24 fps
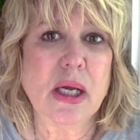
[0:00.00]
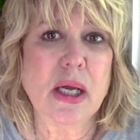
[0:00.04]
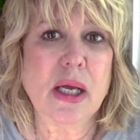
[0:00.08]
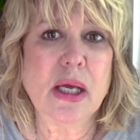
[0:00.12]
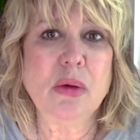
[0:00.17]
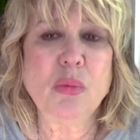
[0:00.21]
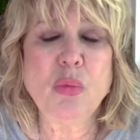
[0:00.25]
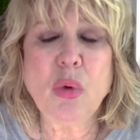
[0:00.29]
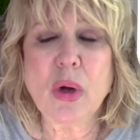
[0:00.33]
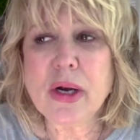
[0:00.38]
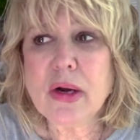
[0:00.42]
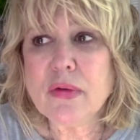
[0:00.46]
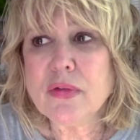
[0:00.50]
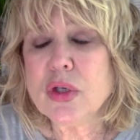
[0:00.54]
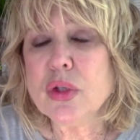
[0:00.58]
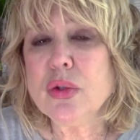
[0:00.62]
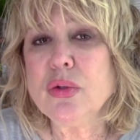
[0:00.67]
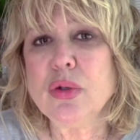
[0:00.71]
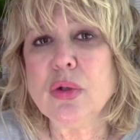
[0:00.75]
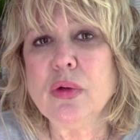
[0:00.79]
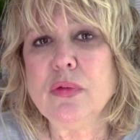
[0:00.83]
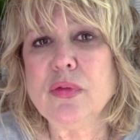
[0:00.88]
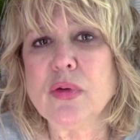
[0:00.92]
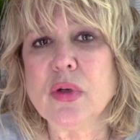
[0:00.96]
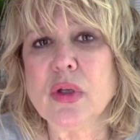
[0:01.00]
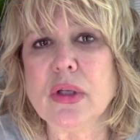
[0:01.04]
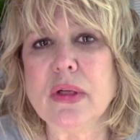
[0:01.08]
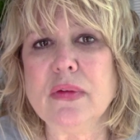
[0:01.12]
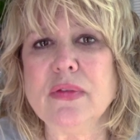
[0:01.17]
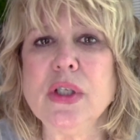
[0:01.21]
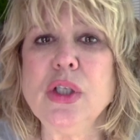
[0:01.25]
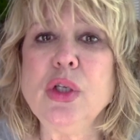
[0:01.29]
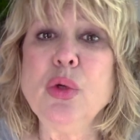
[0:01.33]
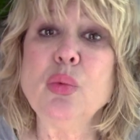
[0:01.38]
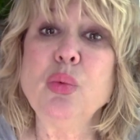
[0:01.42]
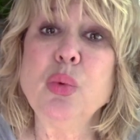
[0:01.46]
And whatever you do for a
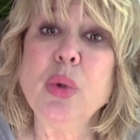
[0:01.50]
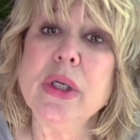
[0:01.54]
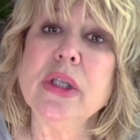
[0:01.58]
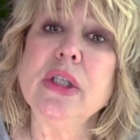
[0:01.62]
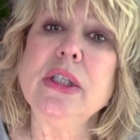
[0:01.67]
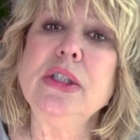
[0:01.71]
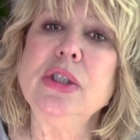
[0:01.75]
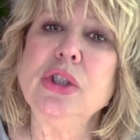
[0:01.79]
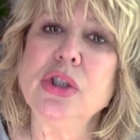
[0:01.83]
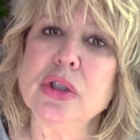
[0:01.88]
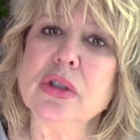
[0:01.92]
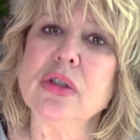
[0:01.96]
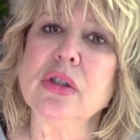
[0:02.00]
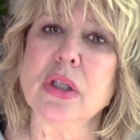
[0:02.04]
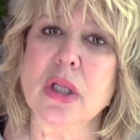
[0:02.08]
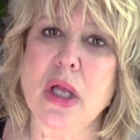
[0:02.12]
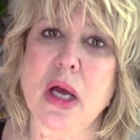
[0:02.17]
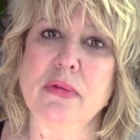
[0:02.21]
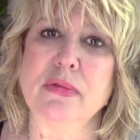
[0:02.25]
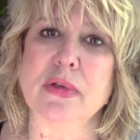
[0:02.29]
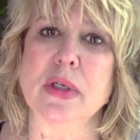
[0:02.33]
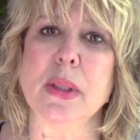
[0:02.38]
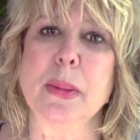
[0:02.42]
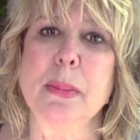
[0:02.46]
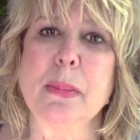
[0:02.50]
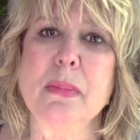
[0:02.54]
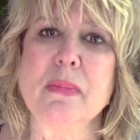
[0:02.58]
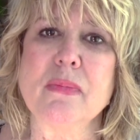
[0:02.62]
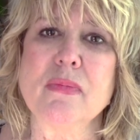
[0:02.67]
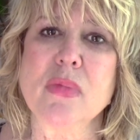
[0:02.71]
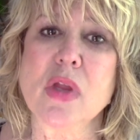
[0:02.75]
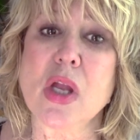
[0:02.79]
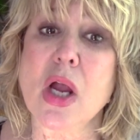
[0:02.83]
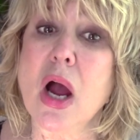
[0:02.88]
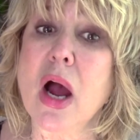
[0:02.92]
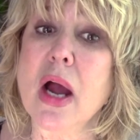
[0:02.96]
living, you really should love it.
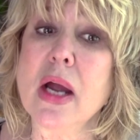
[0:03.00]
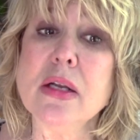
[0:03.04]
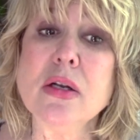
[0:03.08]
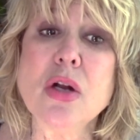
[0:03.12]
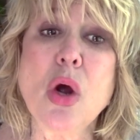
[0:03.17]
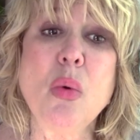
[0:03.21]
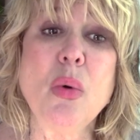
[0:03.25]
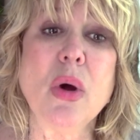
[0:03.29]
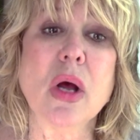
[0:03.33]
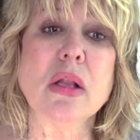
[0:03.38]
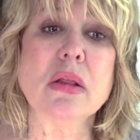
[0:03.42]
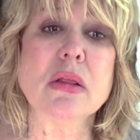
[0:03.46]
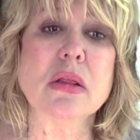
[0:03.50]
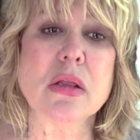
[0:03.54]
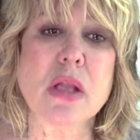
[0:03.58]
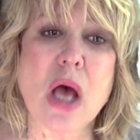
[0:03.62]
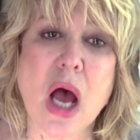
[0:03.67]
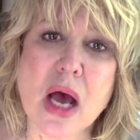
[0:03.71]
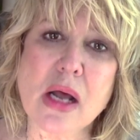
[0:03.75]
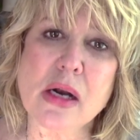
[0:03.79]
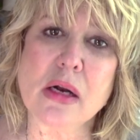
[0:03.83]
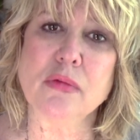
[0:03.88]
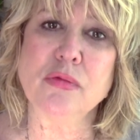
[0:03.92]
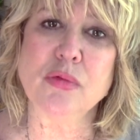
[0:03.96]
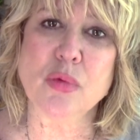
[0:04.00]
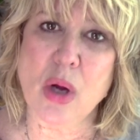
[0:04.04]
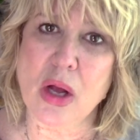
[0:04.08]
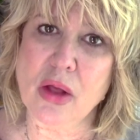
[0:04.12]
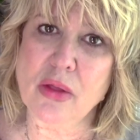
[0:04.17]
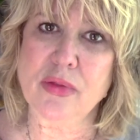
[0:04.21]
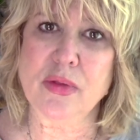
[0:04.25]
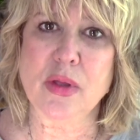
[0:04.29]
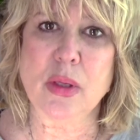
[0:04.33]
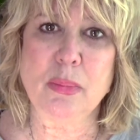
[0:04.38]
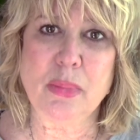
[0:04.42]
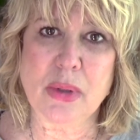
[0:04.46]
Now, I know a lot of
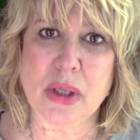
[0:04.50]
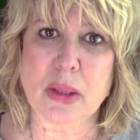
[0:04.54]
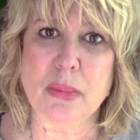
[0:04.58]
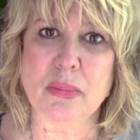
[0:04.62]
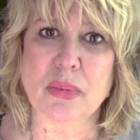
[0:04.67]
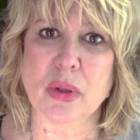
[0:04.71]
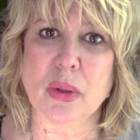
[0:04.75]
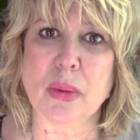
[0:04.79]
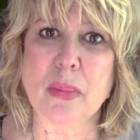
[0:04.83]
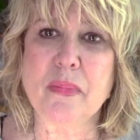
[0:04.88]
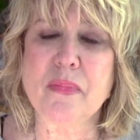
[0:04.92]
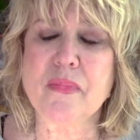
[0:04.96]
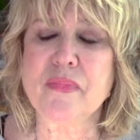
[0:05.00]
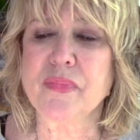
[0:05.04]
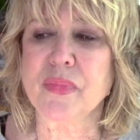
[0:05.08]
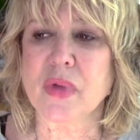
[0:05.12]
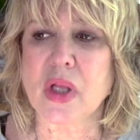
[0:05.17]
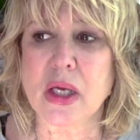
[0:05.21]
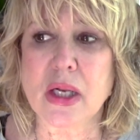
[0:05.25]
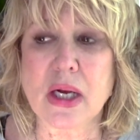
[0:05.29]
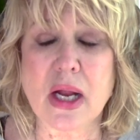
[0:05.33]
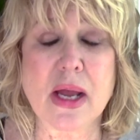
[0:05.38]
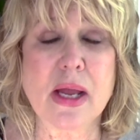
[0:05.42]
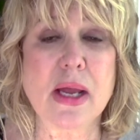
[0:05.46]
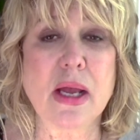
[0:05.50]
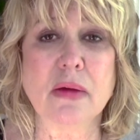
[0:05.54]
wealthy people, and I